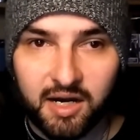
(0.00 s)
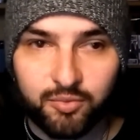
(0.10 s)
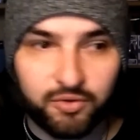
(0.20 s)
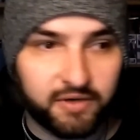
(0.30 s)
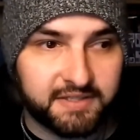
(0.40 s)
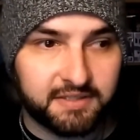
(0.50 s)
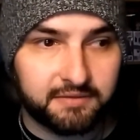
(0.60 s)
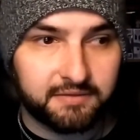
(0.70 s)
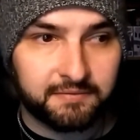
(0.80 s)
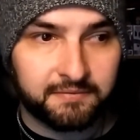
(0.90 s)

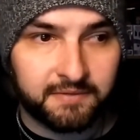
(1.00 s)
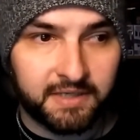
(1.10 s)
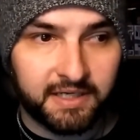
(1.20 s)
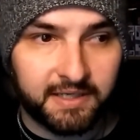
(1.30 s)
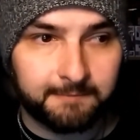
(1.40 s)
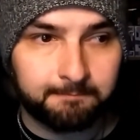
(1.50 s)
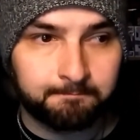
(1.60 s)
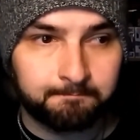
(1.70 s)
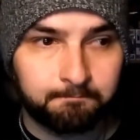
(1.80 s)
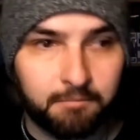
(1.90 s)
progressive,
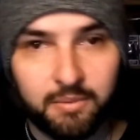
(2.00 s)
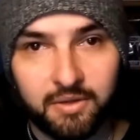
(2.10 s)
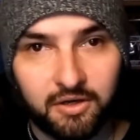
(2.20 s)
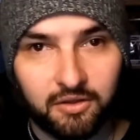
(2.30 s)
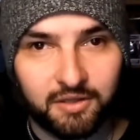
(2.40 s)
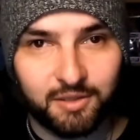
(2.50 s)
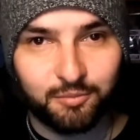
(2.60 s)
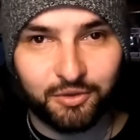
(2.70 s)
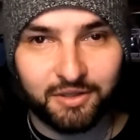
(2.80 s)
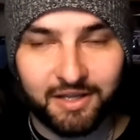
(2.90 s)
maybe you're
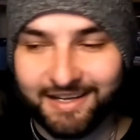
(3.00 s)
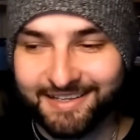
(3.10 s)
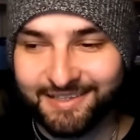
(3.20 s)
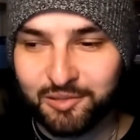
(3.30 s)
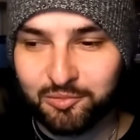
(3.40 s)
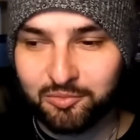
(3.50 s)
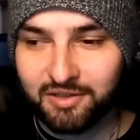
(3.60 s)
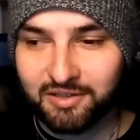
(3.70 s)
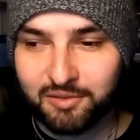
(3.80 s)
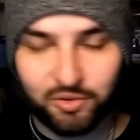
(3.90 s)

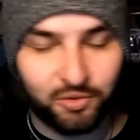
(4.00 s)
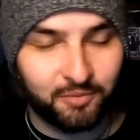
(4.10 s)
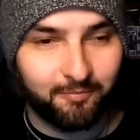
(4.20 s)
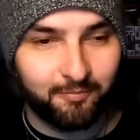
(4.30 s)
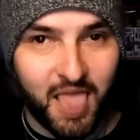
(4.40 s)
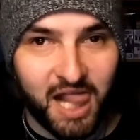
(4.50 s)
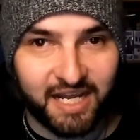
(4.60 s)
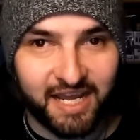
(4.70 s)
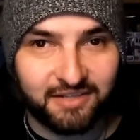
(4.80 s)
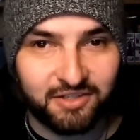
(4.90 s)
liberal. Yeah, I
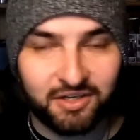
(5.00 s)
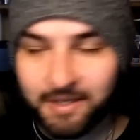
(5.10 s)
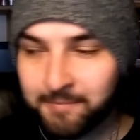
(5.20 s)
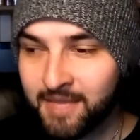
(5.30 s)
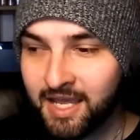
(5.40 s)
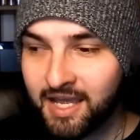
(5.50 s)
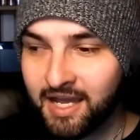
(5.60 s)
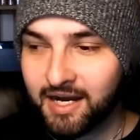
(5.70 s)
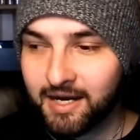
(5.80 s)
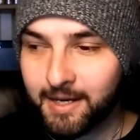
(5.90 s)
can't talk.
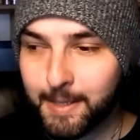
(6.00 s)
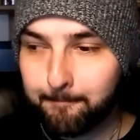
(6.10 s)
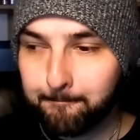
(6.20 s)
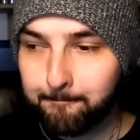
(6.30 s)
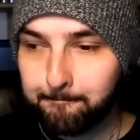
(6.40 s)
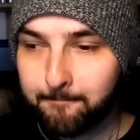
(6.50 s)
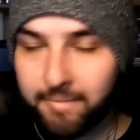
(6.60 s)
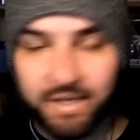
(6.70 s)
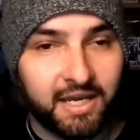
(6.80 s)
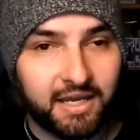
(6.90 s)

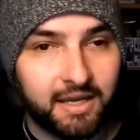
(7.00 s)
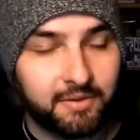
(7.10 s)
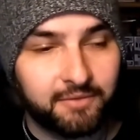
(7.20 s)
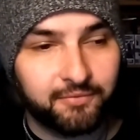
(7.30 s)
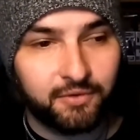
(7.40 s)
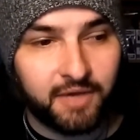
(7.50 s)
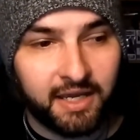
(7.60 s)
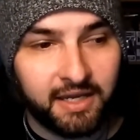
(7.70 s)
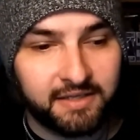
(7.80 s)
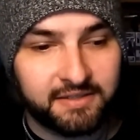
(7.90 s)
But yeah, I mean, if you
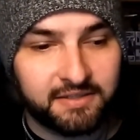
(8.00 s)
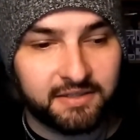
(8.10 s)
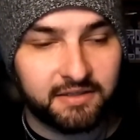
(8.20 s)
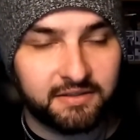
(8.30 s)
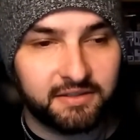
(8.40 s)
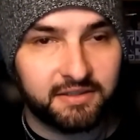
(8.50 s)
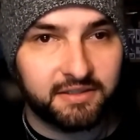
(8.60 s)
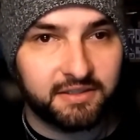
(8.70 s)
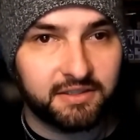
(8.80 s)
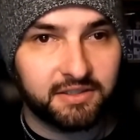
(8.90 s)
hate
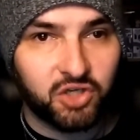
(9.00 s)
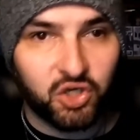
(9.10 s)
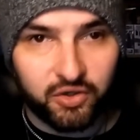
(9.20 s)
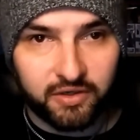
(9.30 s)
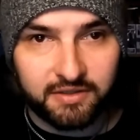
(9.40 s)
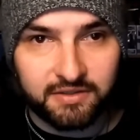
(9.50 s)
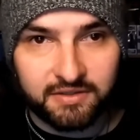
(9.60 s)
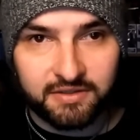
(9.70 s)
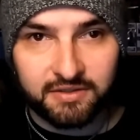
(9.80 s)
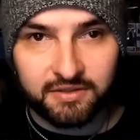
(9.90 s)
the
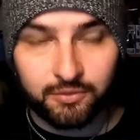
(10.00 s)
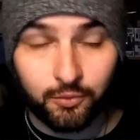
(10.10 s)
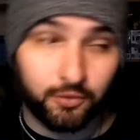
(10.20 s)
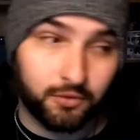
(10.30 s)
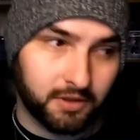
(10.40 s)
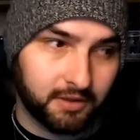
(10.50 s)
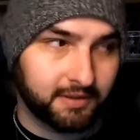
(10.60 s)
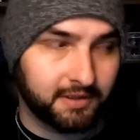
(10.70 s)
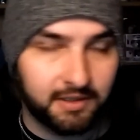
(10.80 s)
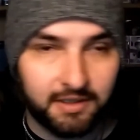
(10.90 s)
current, or
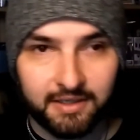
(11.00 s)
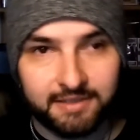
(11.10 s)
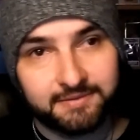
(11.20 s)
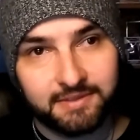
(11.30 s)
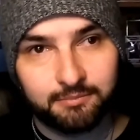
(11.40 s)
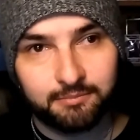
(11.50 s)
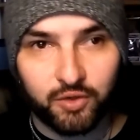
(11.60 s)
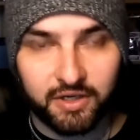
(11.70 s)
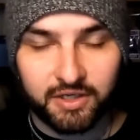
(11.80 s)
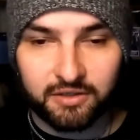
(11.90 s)
well, more
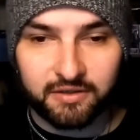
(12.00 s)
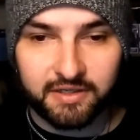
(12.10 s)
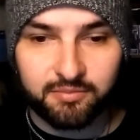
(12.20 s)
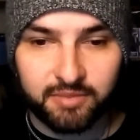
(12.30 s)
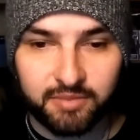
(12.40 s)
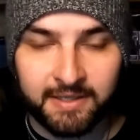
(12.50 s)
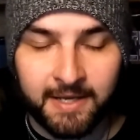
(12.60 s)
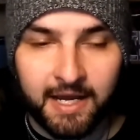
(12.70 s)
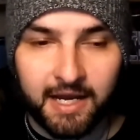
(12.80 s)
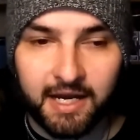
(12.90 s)
than current, but
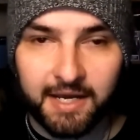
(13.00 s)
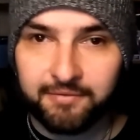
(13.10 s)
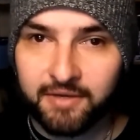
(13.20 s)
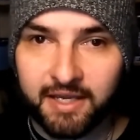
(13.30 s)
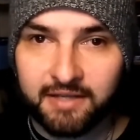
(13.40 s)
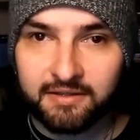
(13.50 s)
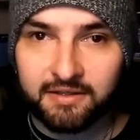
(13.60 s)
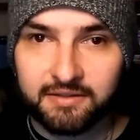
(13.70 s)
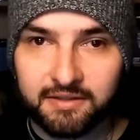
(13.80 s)
if you hate the